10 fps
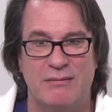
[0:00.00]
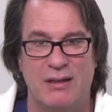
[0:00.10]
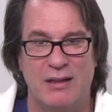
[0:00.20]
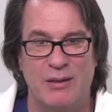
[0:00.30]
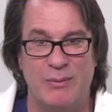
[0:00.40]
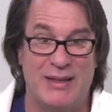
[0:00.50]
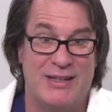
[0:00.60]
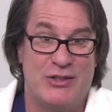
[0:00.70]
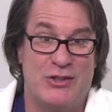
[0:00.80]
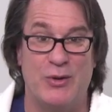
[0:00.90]
Again,
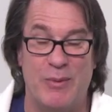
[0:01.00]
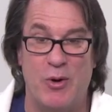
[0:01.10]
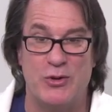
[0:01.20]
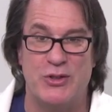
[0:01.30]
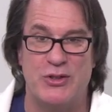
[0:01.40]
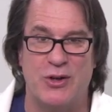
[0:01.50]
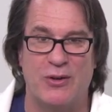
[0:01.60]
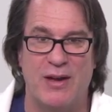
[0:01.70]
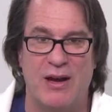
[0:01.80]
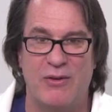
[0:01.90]
it's doing the post install
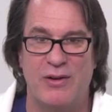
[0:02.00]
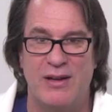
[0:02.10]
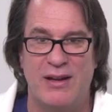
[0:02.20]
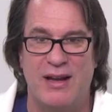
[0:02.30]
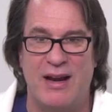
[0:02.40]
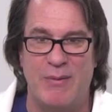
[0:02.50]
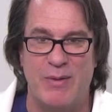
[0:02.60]
now, and every